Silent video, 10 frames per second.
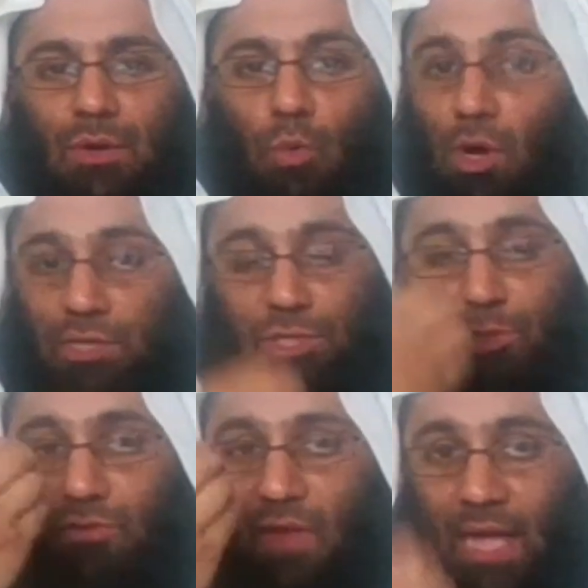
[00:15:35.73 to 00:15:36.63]
Once
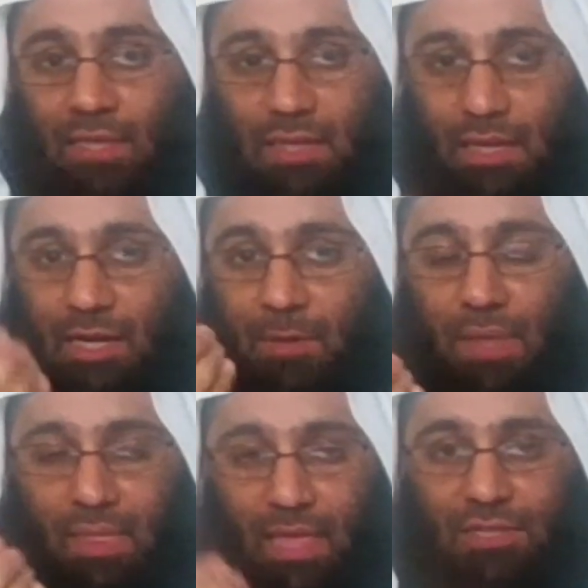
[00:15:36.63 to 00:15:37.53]
you've ended up
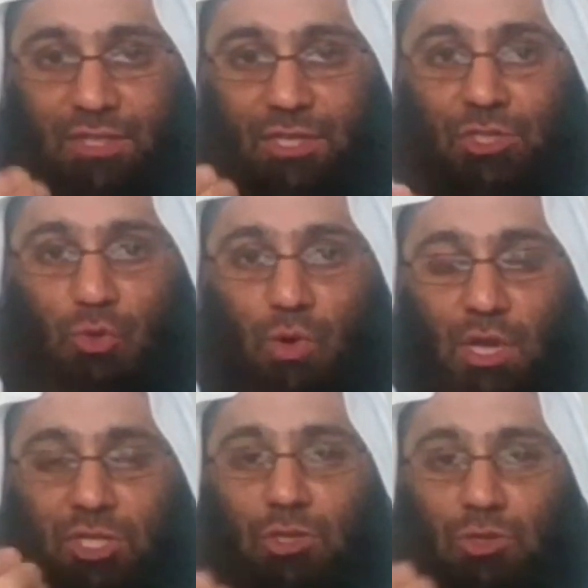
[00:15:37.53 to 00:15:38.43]
in that
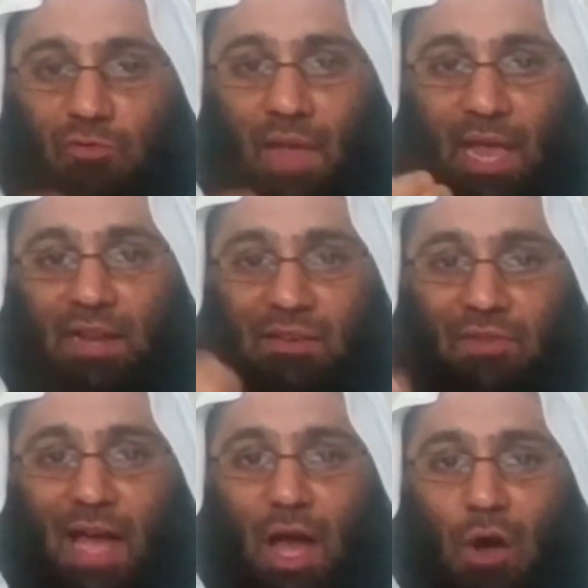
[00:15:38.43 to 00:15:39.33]
situation, you've made a
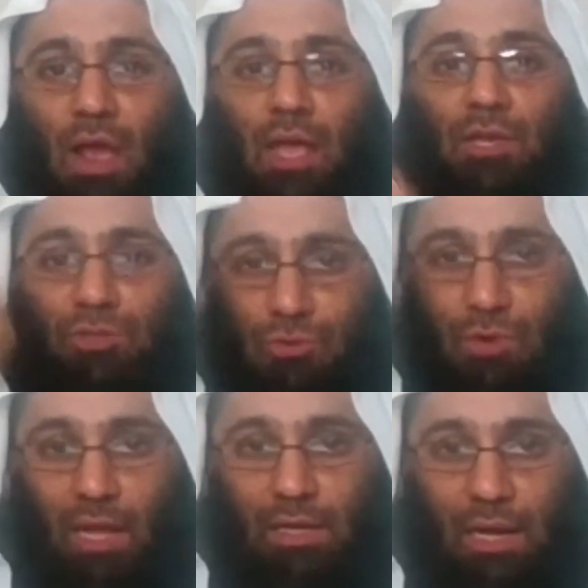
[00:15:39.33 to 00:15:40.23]
vow to
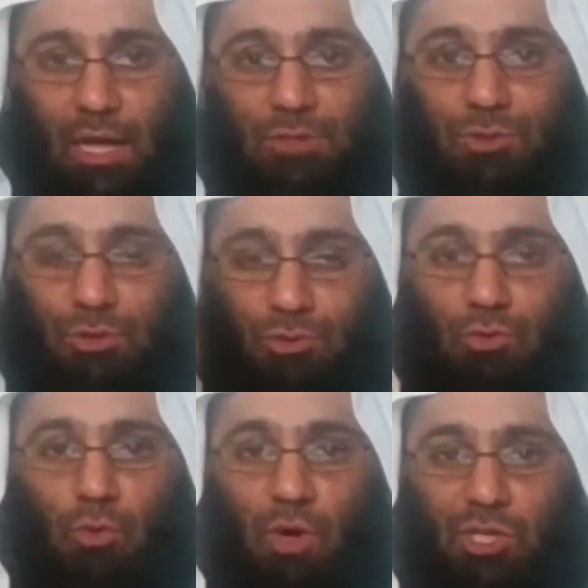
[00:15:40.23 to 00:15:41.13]
Allah to do
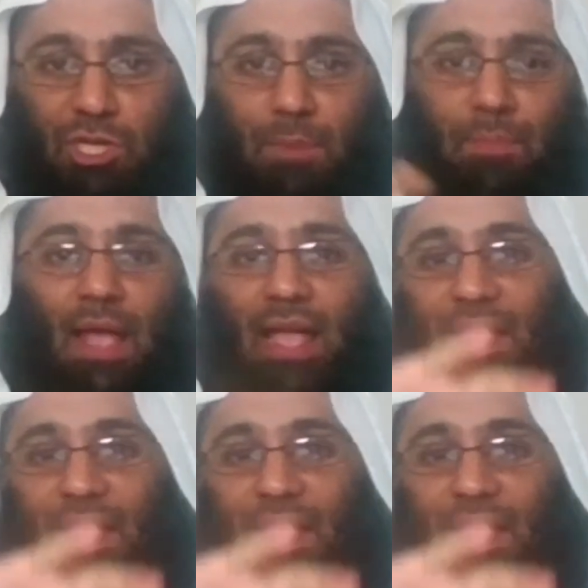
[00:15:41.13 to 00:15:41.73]
worship,